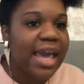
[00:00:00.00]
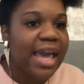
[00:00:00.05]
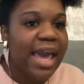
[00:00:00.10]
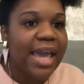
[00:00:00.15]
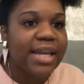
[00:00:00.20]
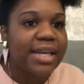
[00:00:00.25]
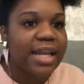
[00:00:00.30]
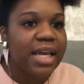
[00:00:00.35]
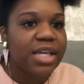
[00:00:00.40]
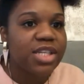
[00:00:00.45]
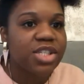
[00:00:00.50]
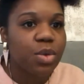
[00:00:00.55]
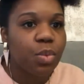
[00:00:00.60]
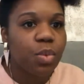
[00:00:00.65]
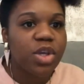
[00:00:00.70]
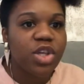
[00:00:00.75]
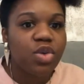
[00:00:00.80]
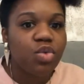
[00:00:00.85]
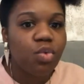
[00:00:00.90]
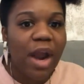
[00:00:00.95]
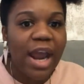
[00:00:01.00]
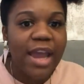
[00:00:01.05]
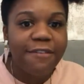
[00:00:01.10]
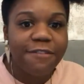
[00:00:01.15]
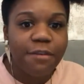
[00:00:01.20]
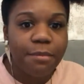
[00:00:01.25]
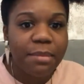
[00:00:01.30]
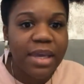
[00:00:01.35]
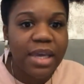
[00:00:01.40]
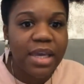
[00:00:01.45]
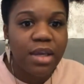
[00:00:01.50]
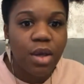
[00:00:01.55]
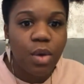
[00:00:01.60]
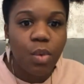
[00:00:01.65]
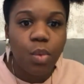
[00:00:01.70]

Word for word: Hey, Daja, will you write for me?